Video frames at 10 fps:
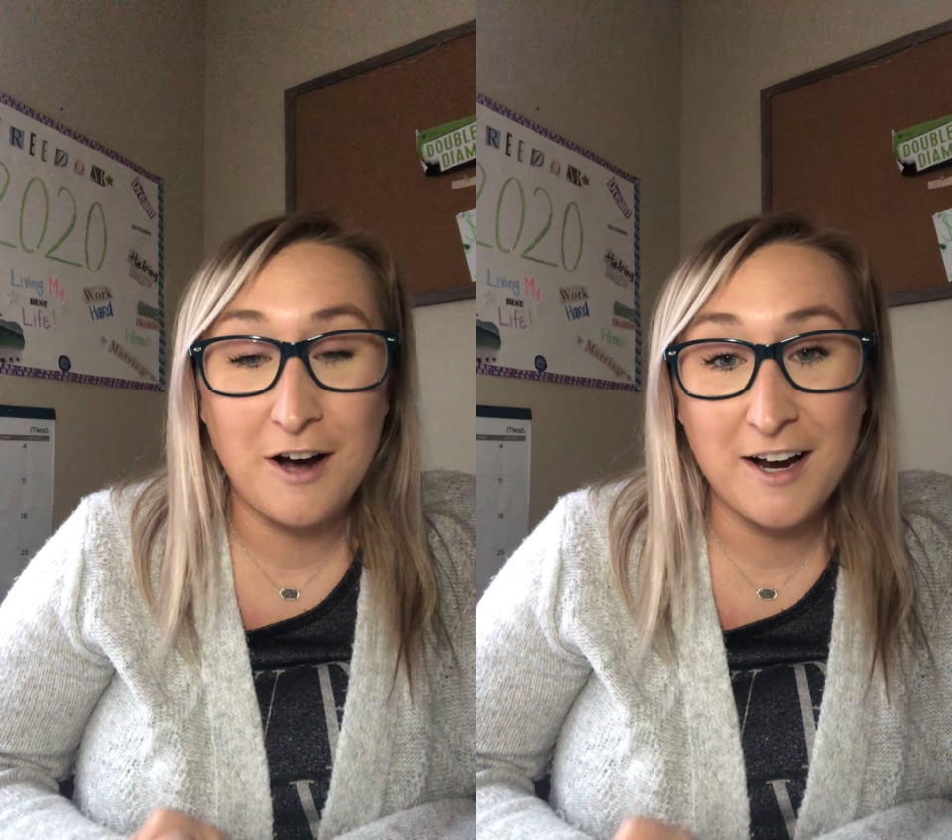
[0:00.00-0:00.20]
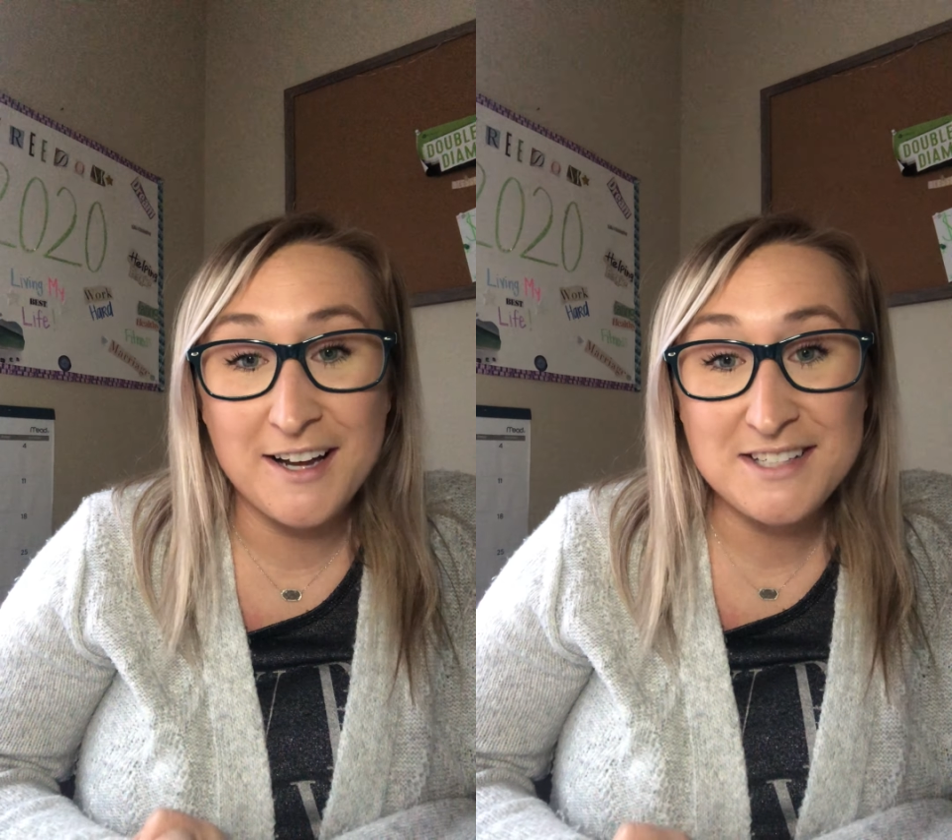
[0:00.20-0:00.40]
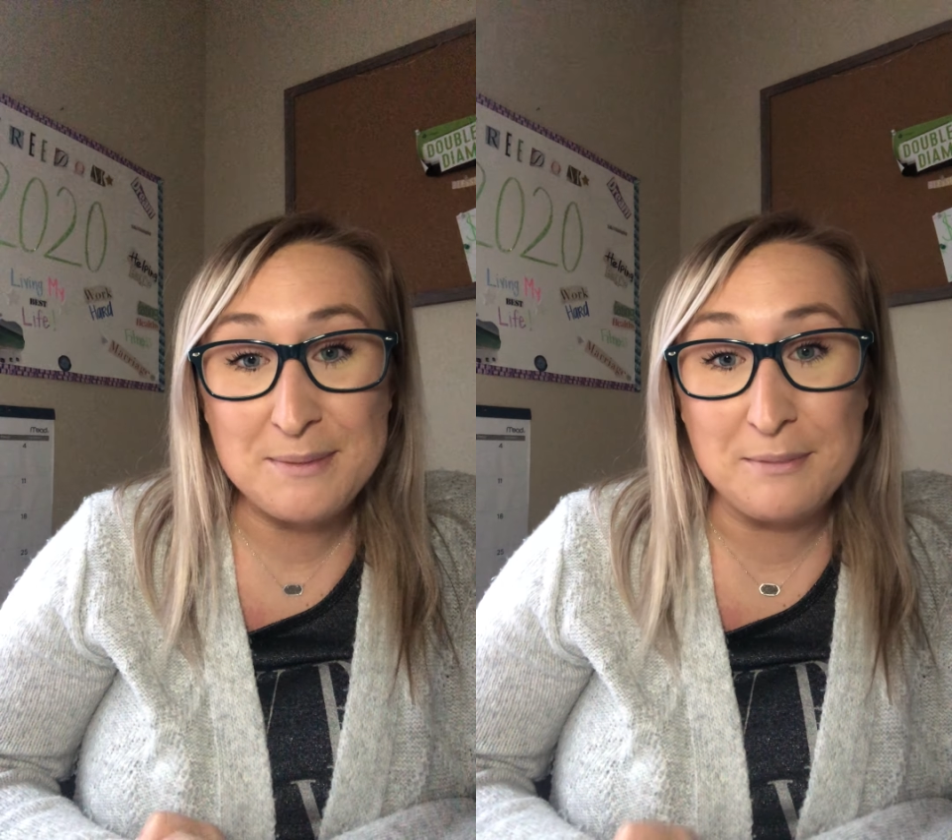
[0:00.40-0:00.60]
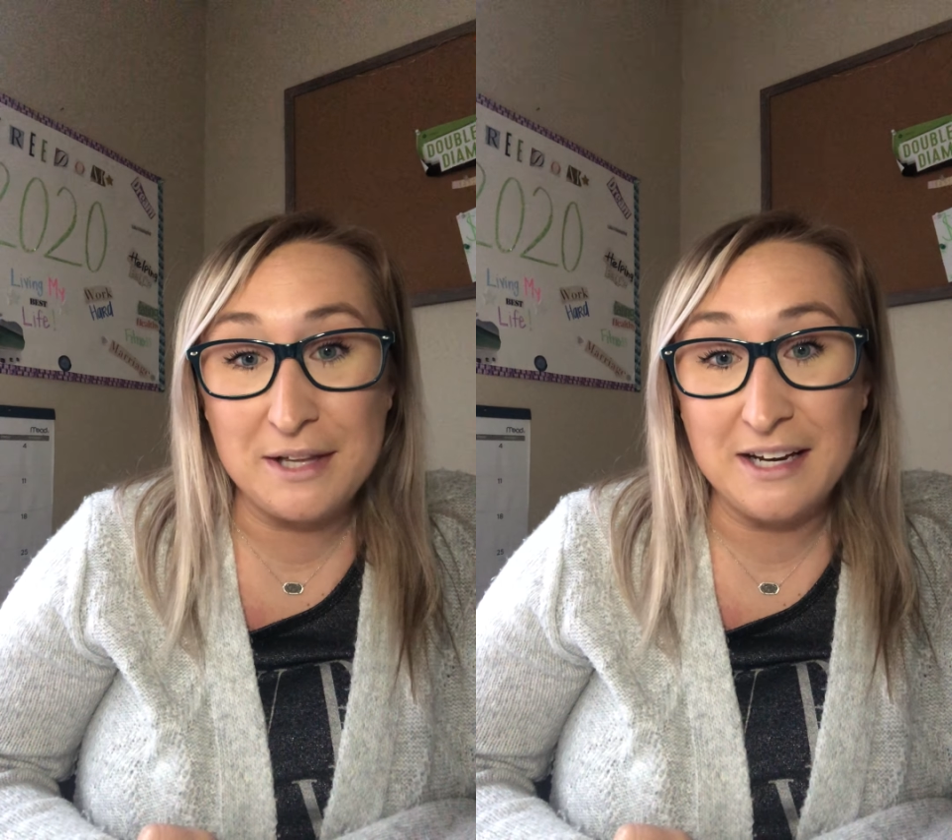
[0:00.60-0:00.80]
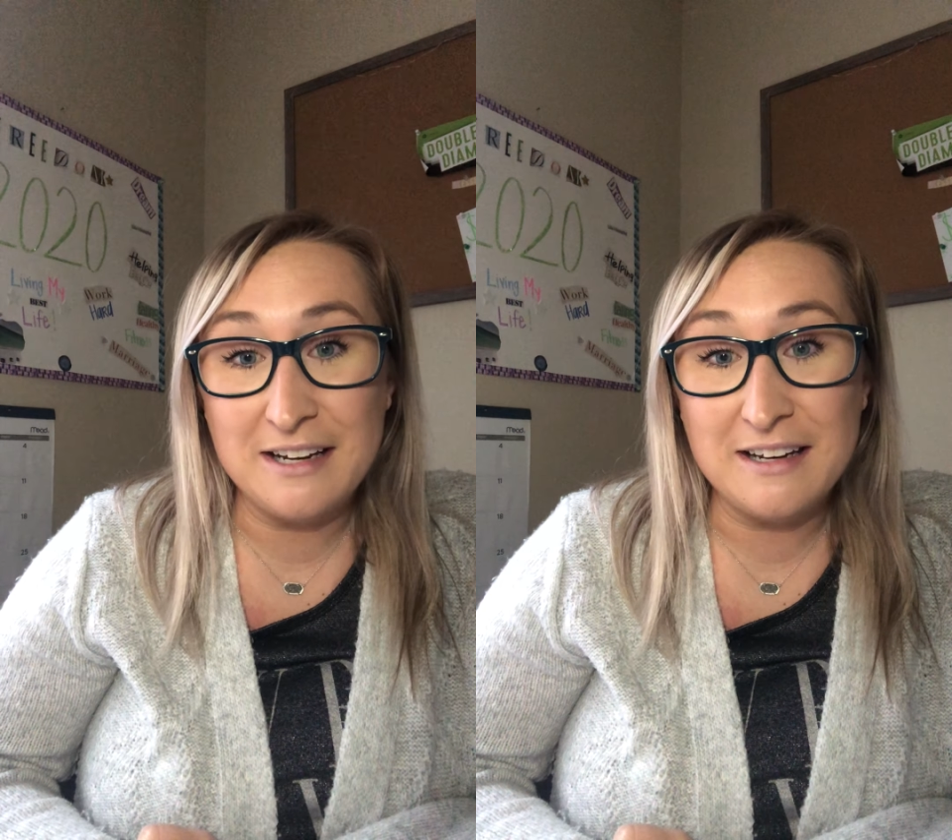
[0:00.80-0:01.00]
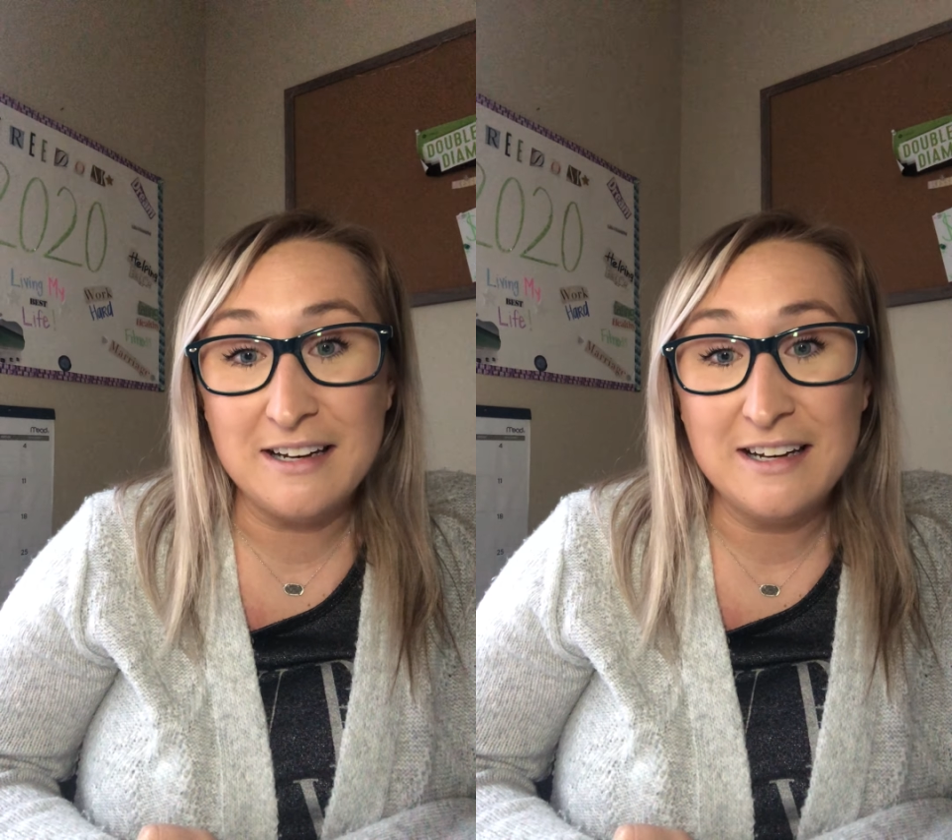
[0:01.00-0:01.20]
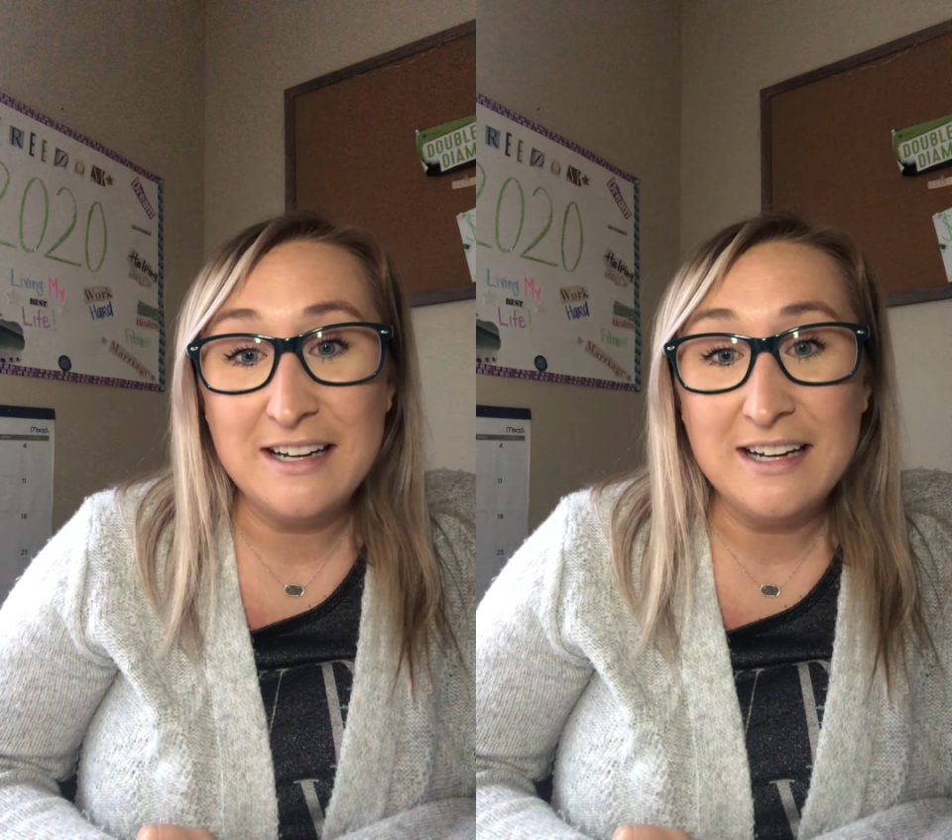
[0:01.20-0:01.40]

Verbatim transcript: God has a plan.